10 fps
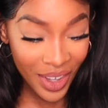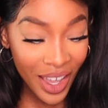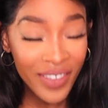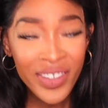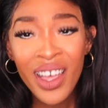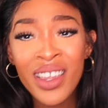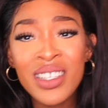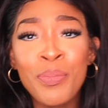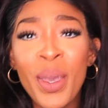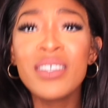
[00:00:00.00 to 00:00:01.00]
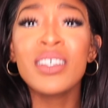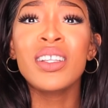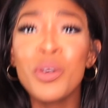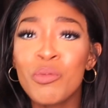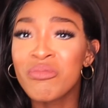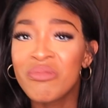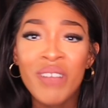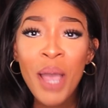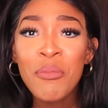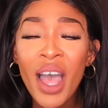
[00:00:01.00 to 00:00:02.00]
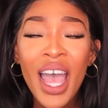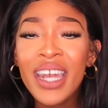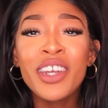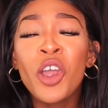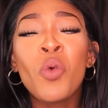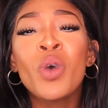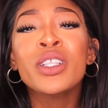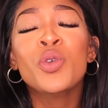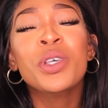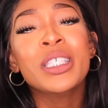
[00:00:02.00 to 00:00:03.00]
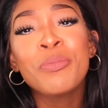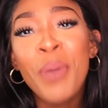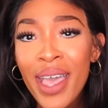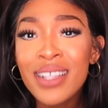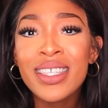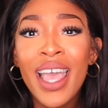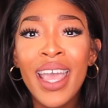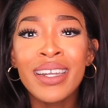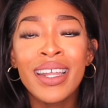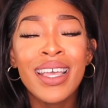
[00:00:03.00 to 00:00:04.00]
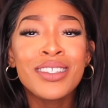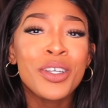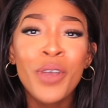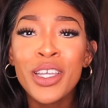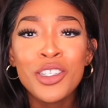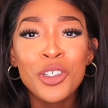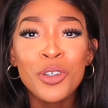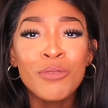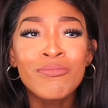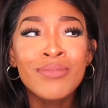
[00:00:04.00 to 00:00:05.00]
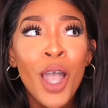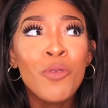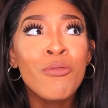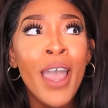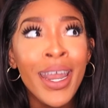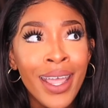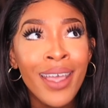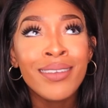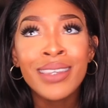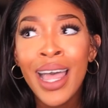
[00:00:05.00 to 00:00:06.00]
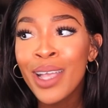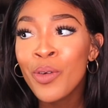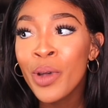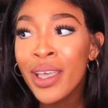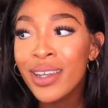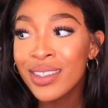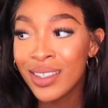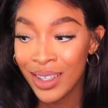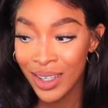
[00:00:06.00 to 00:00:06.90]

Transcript: And yeah, that's basically, I didn't know what to expect at an interracial wedding. Like what